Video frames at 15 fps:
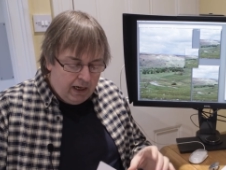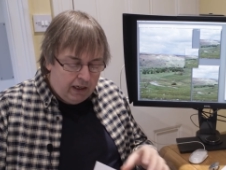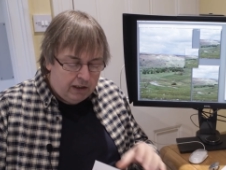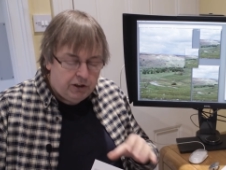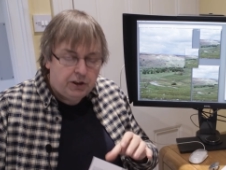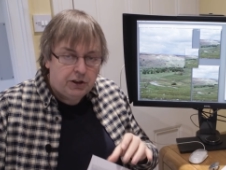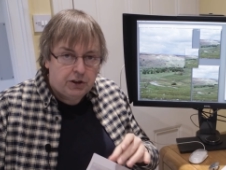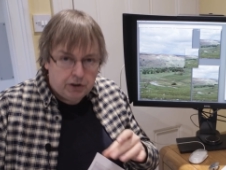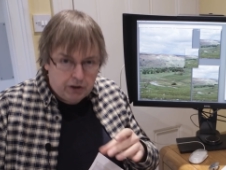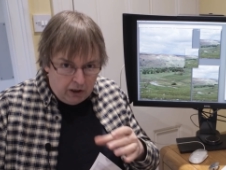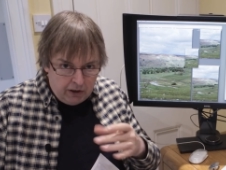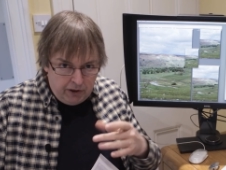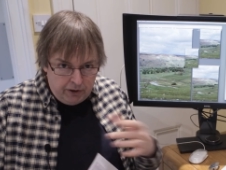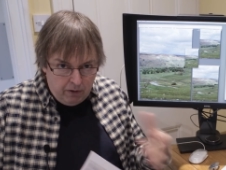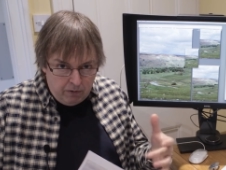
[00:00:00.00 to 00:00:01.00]
and just,
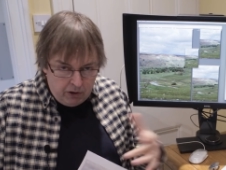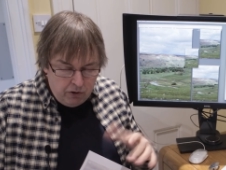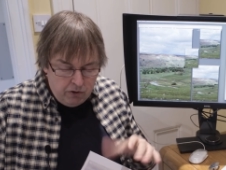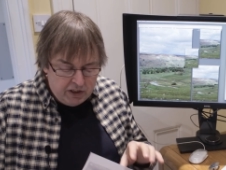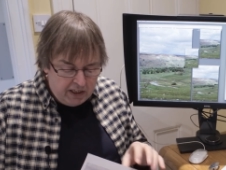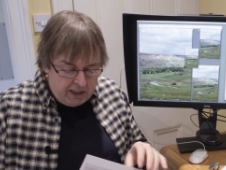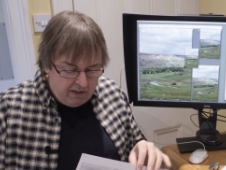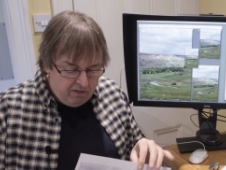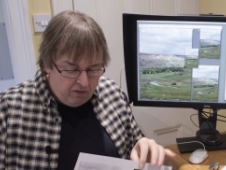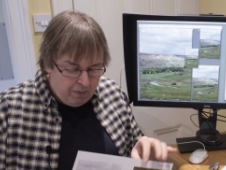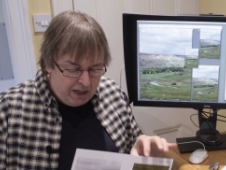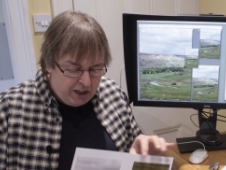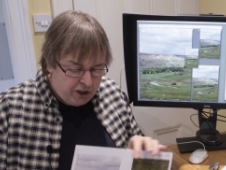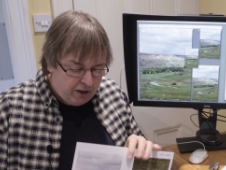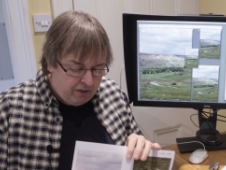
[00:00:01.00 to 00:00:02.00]
uh, you don't lose any
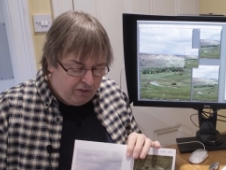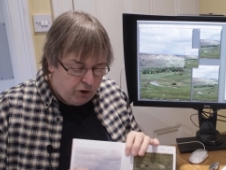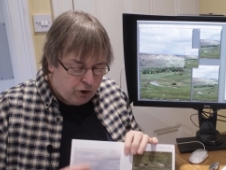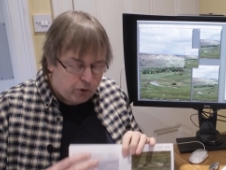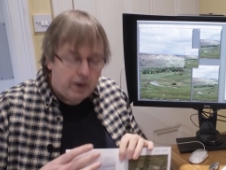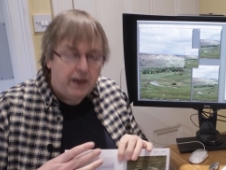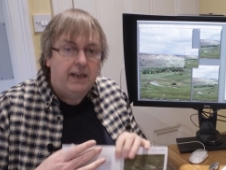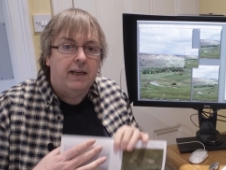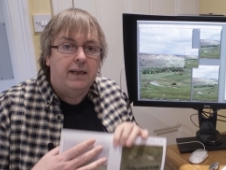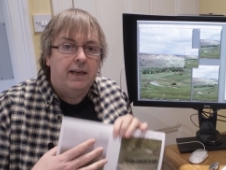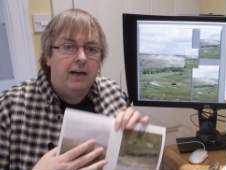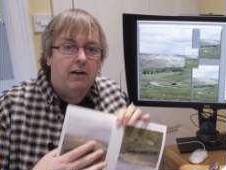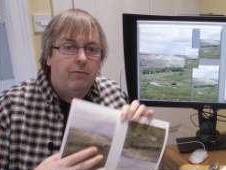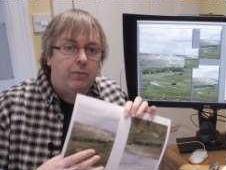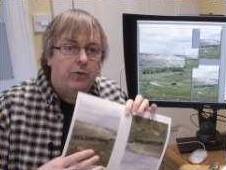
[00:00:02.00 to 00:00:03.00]
information. If you shrink it
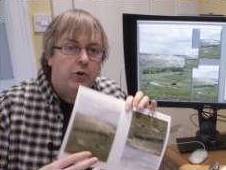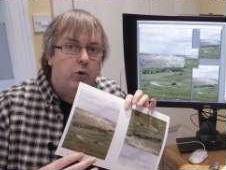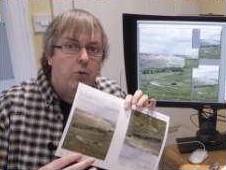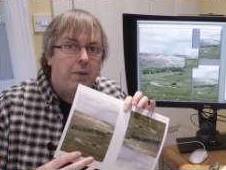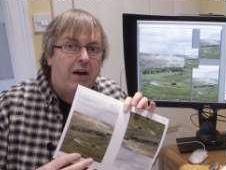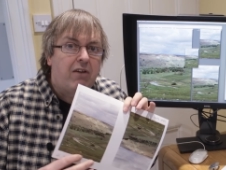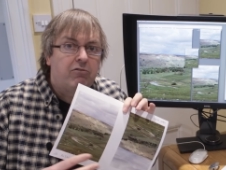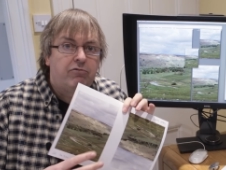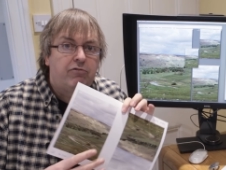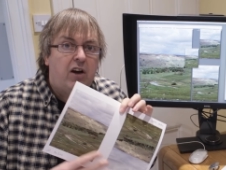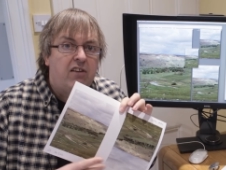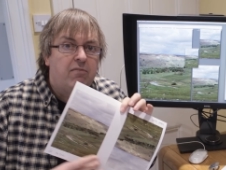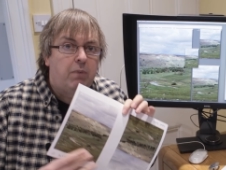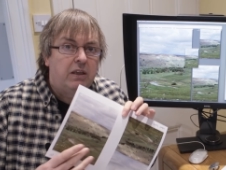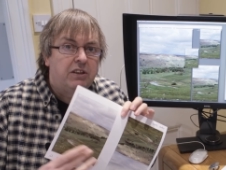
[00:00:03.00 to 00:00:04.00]
down to about
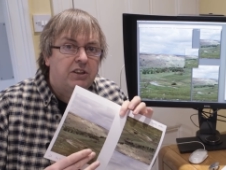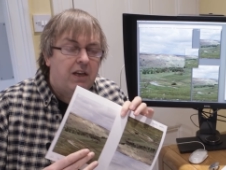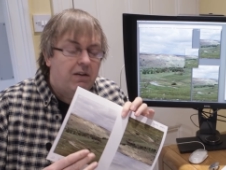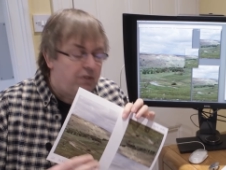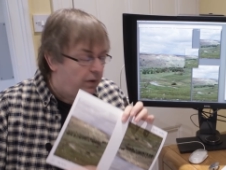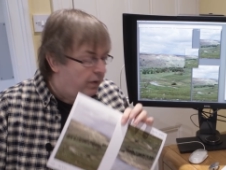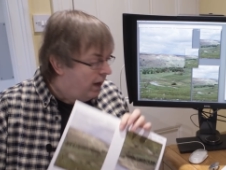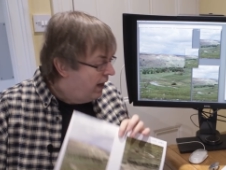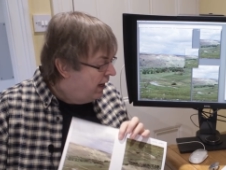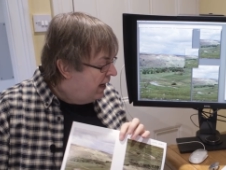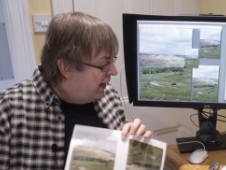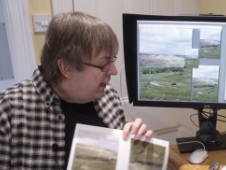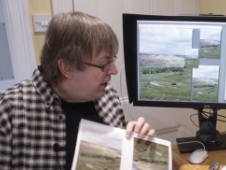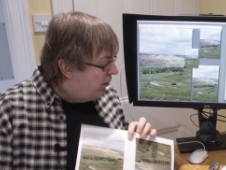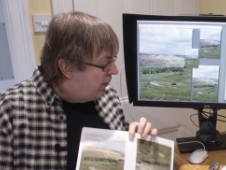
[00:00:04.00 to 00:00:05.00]
five by seven,
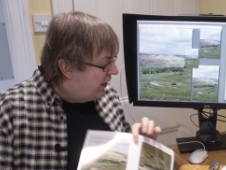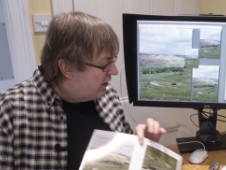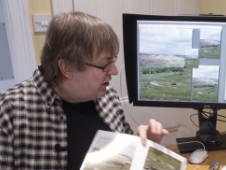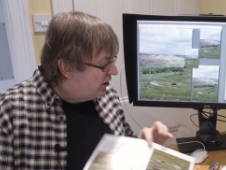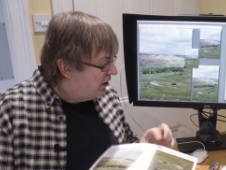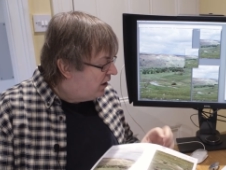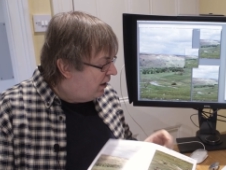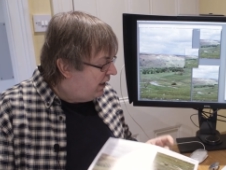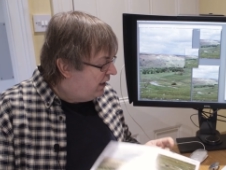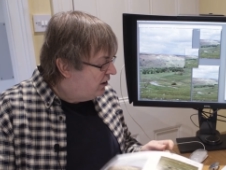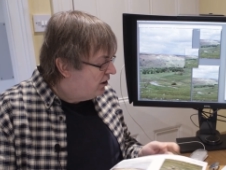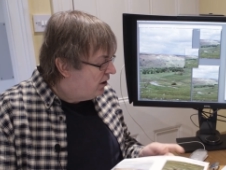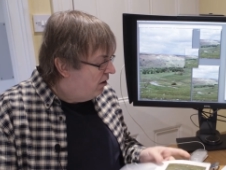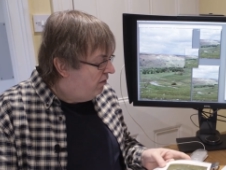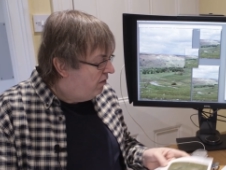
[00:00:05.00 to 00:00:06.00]
you get a
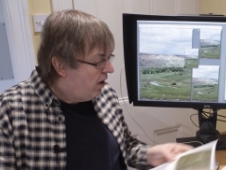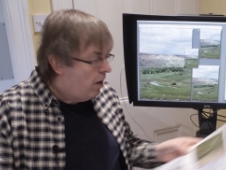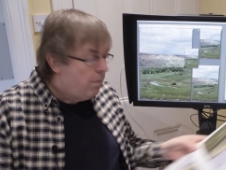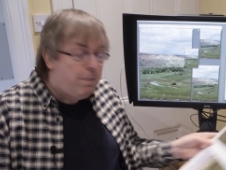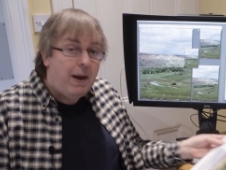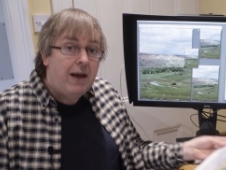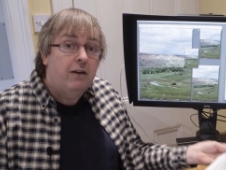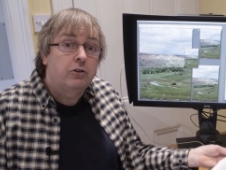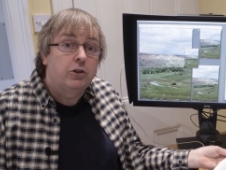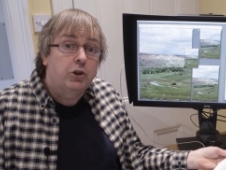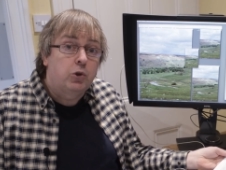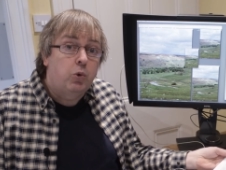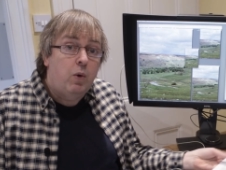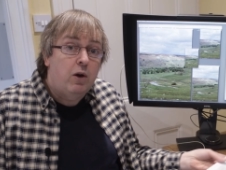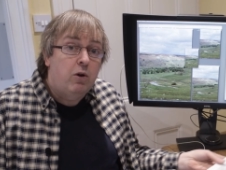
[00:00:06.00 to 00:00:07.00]
size of about
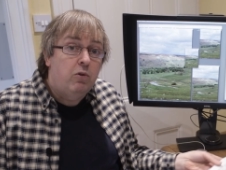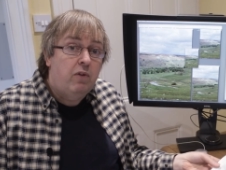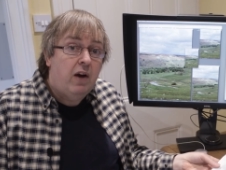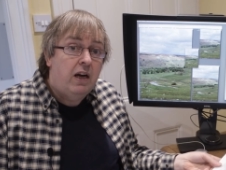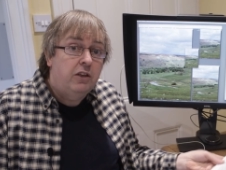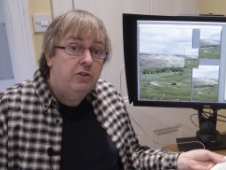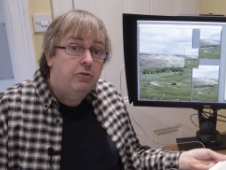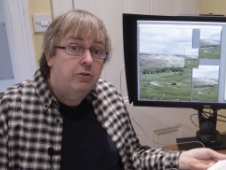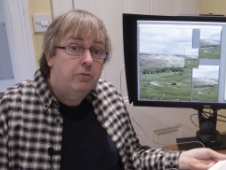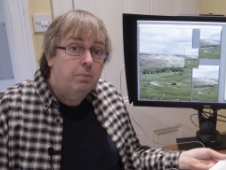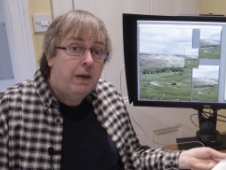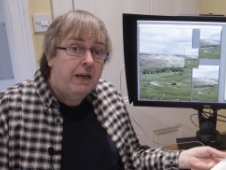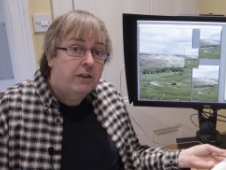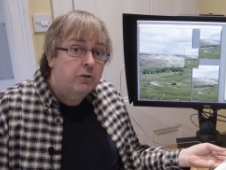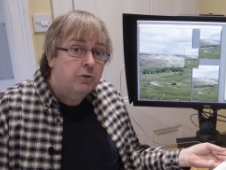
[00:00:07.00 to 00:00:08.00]
1200
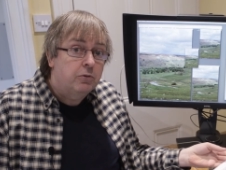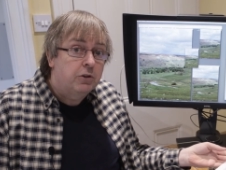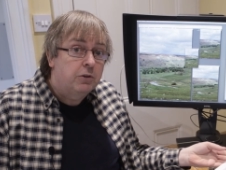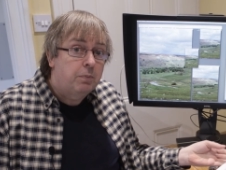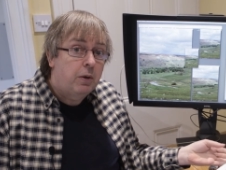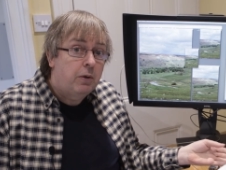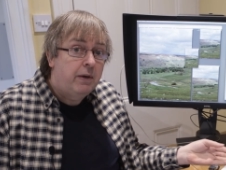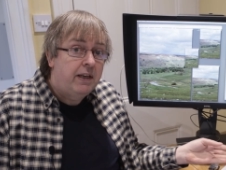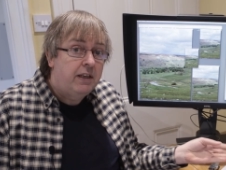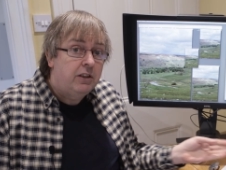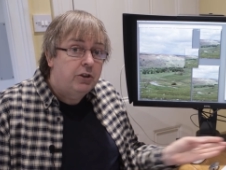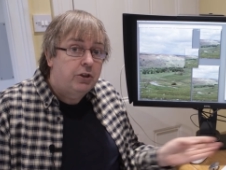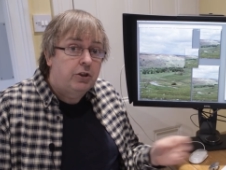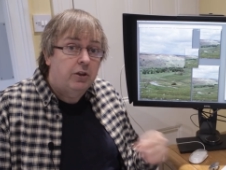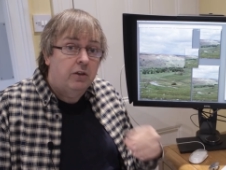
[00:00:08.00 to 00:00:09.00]
pixels per
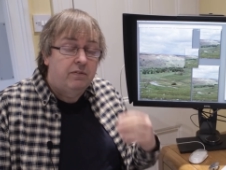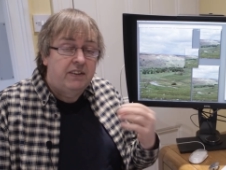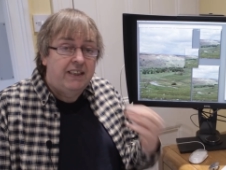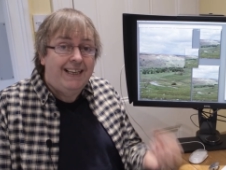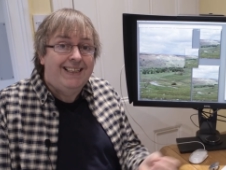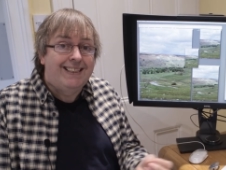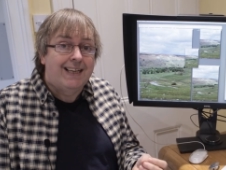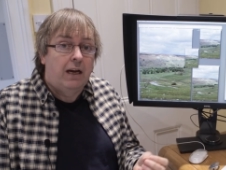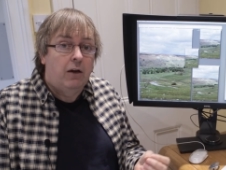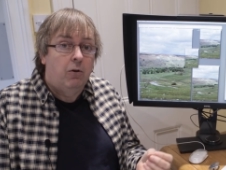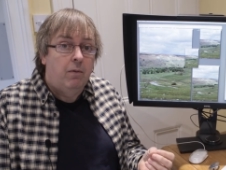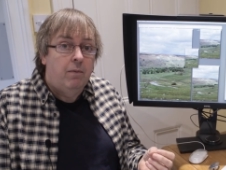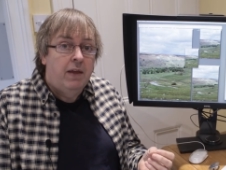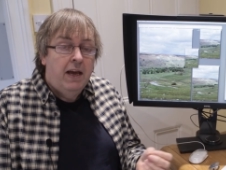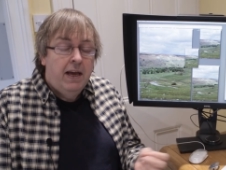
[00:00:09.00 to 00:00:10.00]
inch of detail.